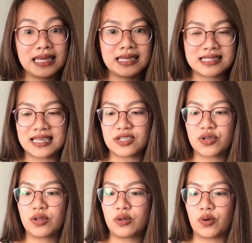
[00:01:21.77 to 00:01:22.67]

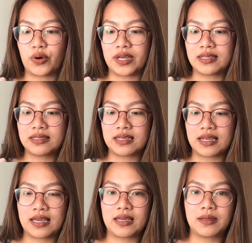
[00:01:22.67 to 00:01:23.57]
essential oil that
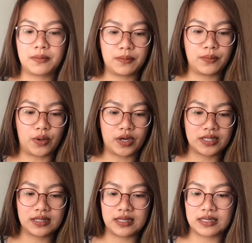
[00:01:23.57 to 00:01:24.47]
I bought
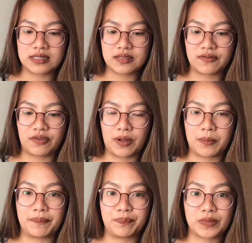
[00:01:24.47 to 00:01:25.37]
is
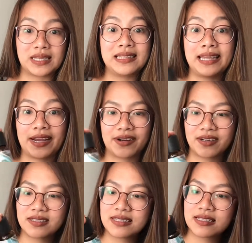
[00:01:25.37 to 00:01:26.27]
from
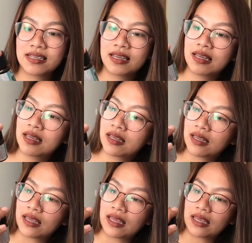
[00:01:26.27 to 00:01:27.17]
Claire's.
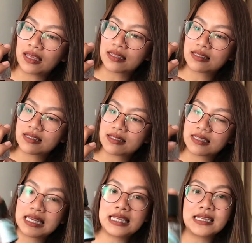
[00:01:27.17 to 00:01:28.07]
It's
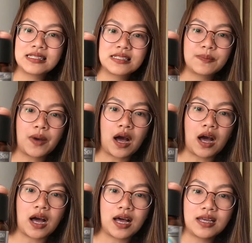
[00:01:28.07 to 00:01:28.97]
Eden
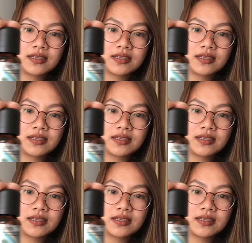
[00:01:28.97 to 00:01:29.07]
Spa.